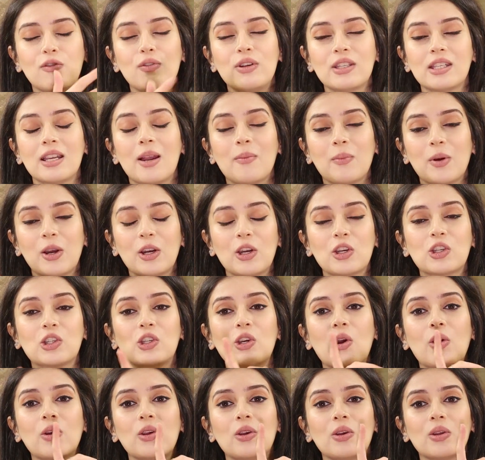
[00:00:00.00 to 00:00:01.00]
The reason I'm gonna
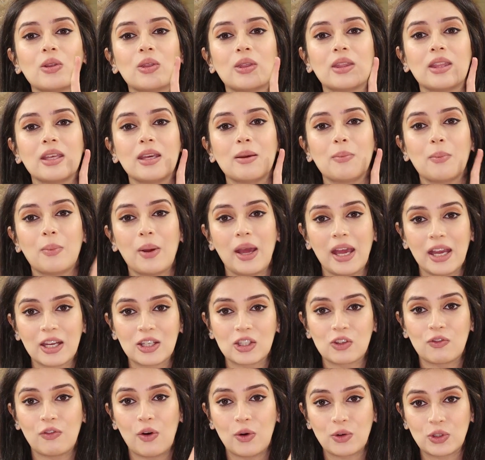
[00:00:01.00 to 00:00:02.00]
show you the
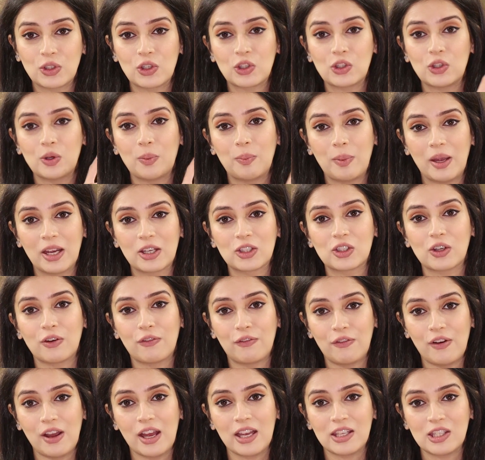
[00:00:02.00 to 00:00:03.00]
pic photo shoot picture
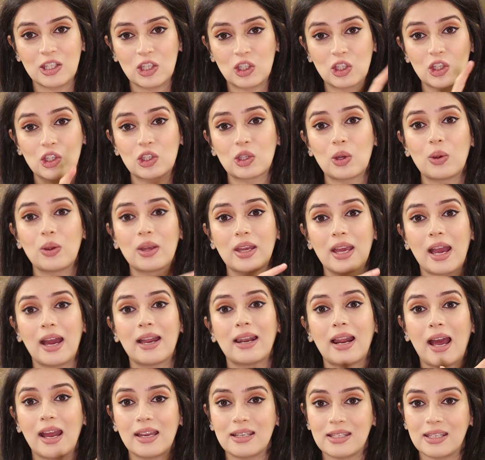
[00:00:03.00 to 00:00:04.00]
first is just so you
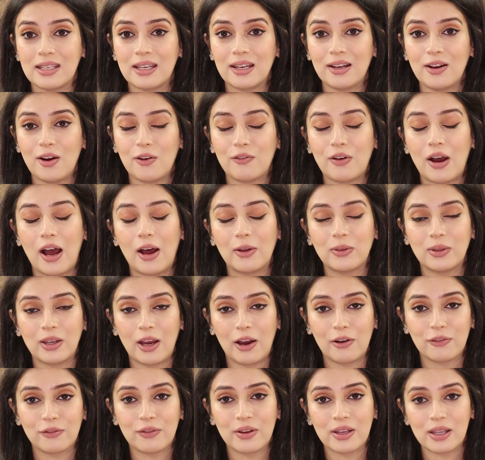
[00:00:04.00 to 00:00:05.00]
get an idea of how
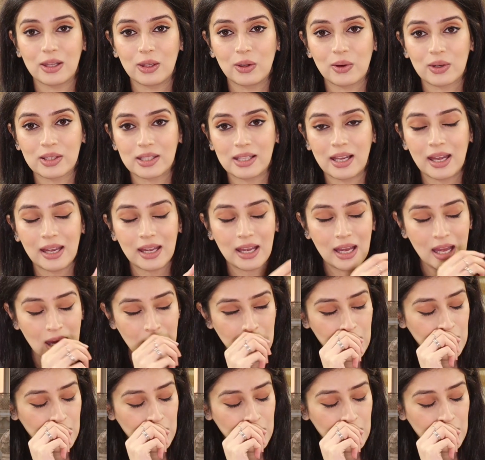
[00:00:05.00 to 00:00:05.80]
the outfit looks like.